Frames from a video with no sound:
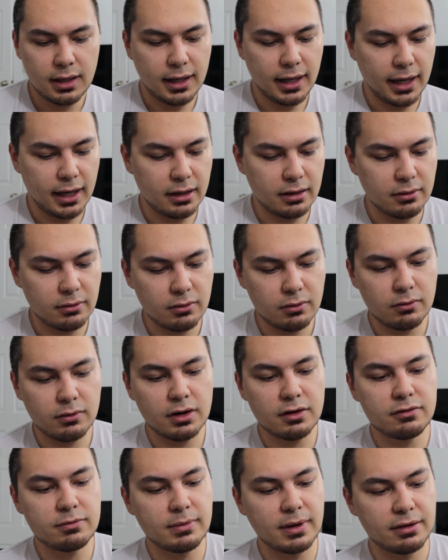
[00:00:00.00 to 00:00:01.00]
And
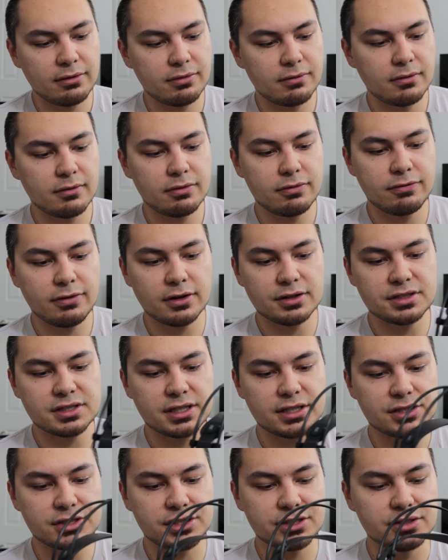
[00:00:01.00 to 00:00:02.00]
one of my first
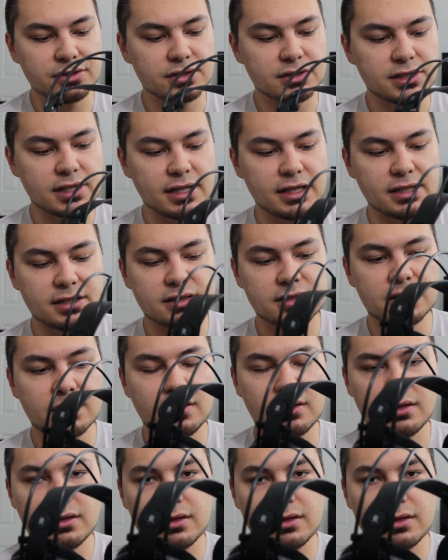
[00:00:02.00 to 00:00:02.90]
issues is